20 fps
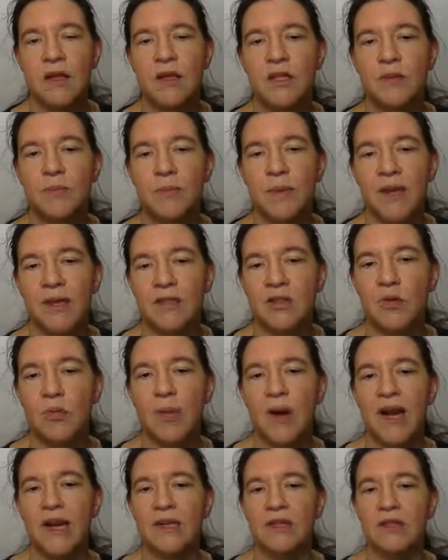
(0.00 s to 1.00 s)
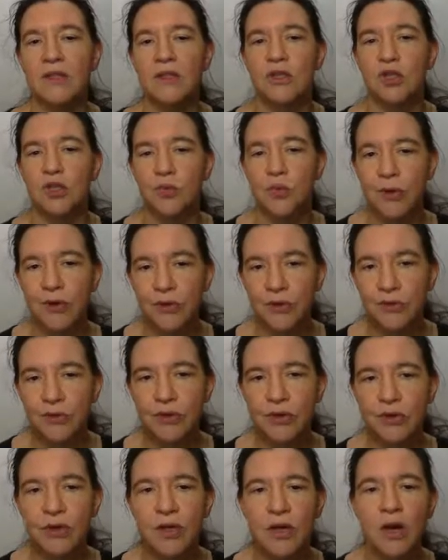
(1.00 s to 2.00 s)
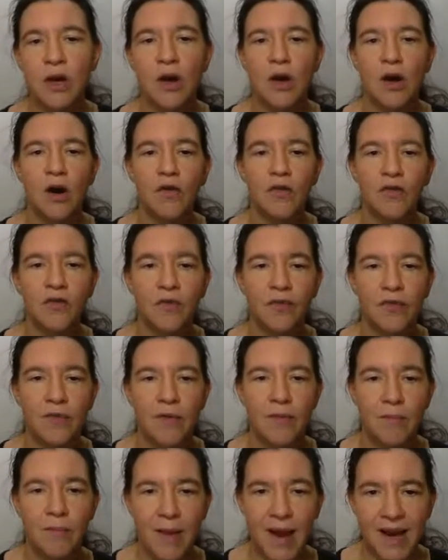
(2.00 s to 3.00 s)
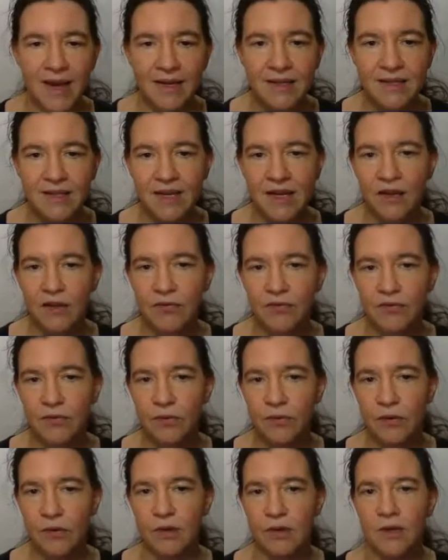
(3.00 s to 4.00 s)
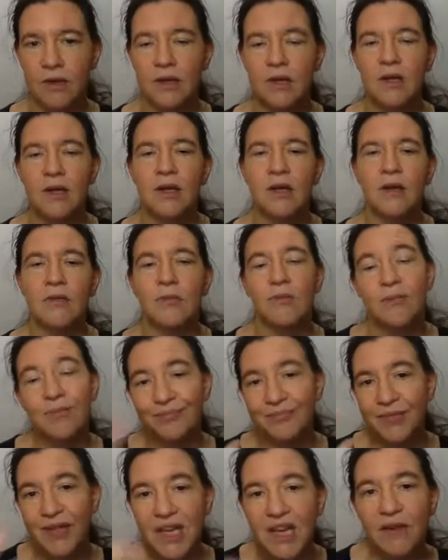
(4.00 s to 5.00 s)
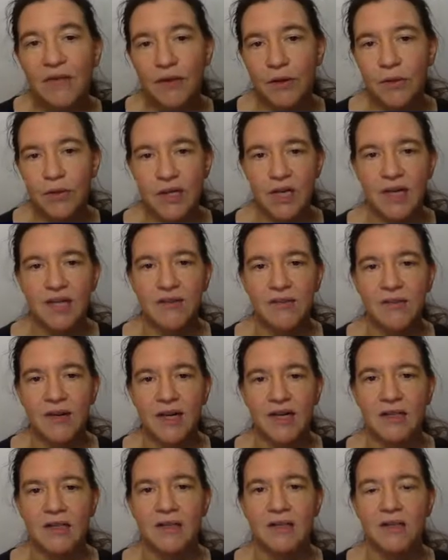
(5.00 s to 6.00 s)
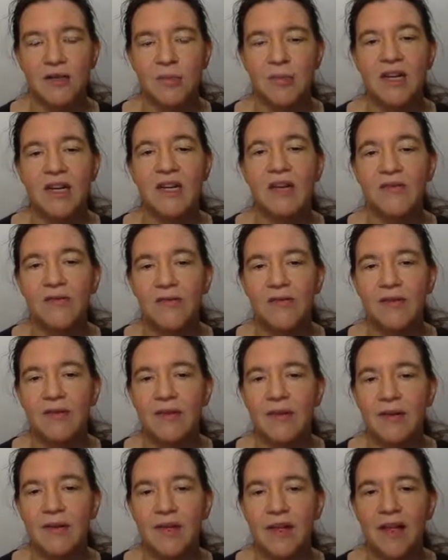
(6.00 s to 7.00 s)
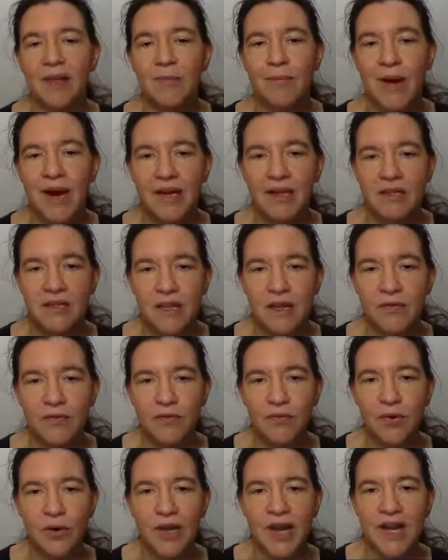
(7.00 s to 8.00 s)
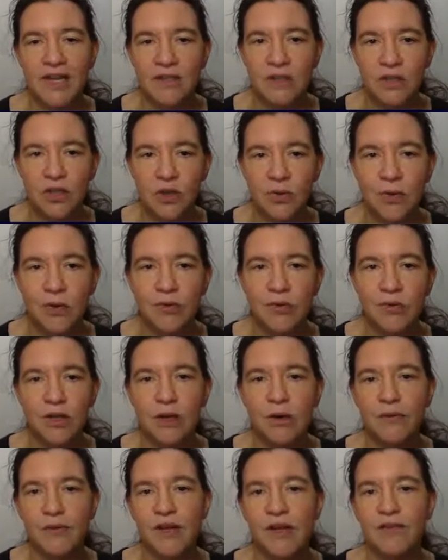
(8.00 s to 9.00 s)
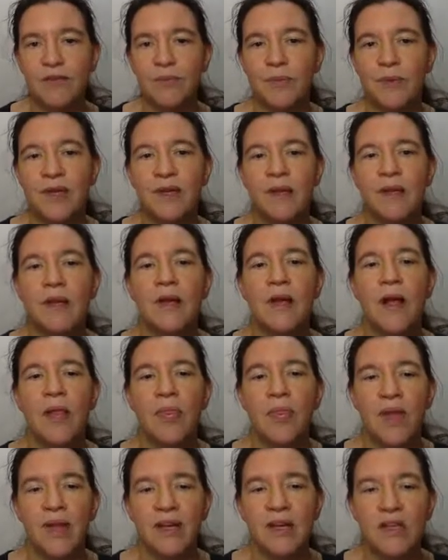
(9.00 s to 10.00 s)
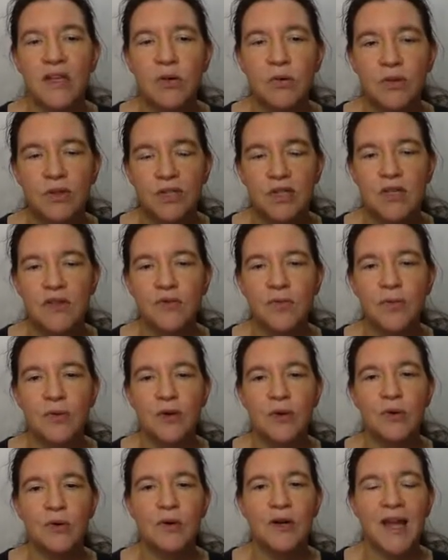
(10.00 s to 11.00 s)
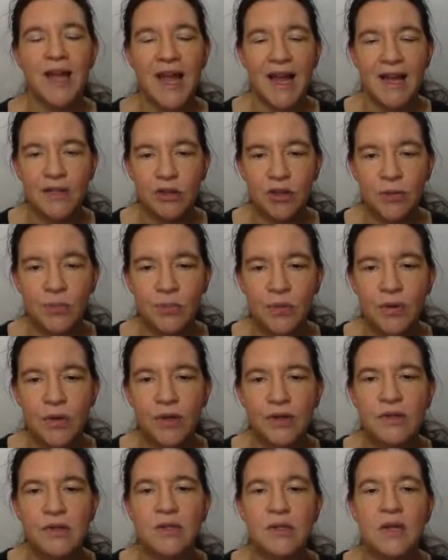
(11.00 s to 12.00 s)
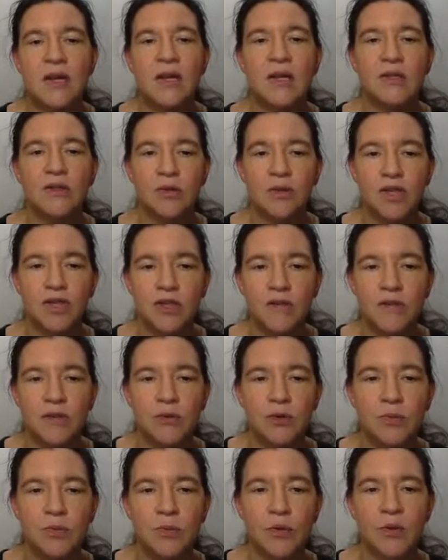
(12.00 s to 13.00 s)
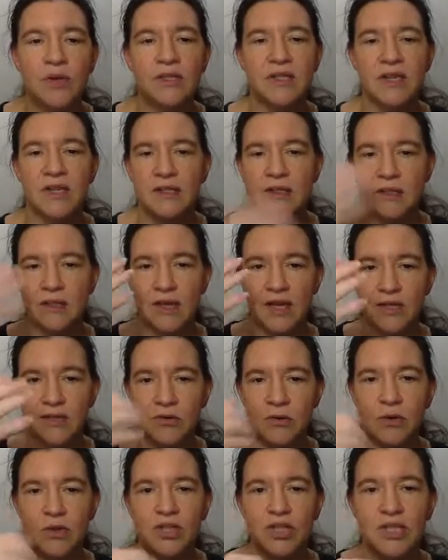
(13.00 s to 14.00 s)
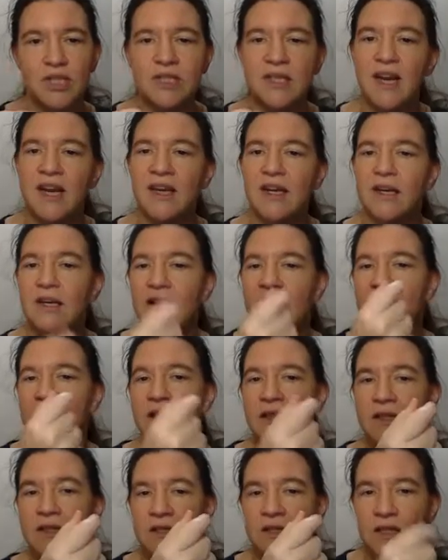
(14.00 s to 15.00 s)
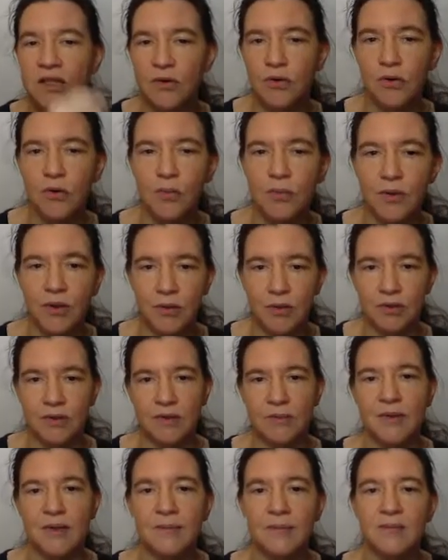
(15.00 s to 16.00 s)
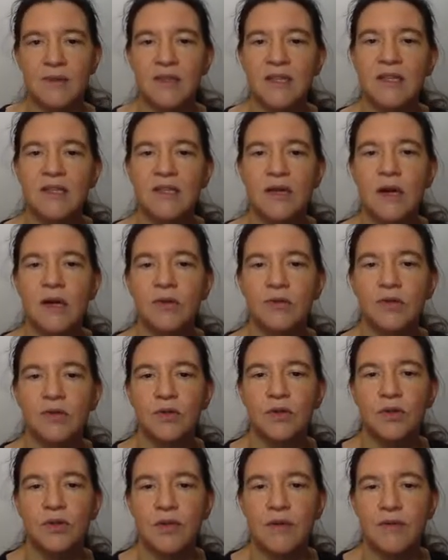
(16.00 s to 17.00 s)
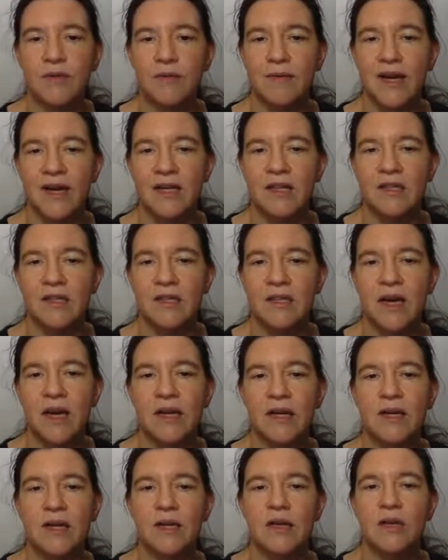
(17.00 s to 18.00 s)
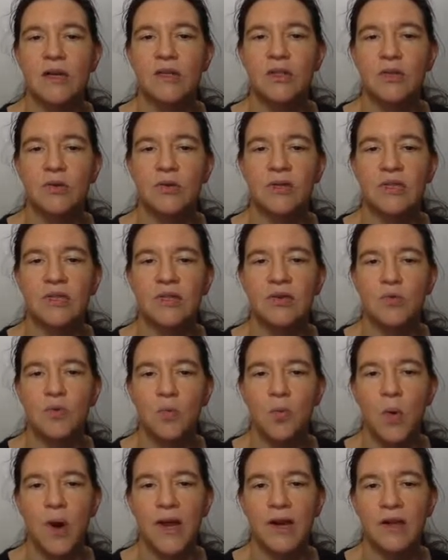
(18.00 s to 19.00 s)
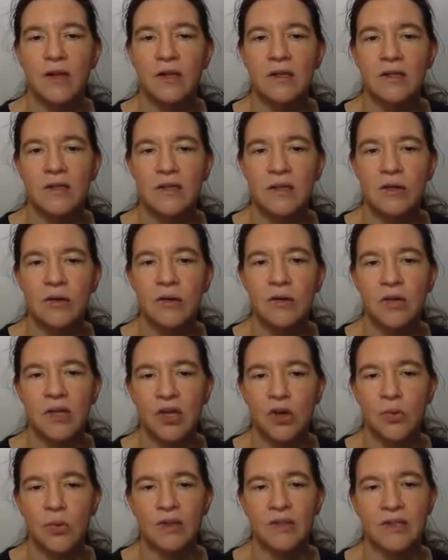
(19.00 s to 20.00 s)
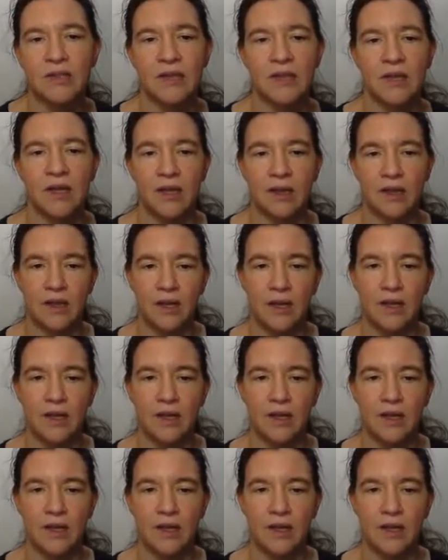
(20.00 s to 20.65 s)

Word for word: is plus or minus the square root of minus a4, if those are defined. So I mean, if minus a4 has a square root over fp, then those give you extra points. So each of those points has the x coordinate just stated and then 0 because I mean, these are roots of the right hand side. So this is 1, 0 equals that.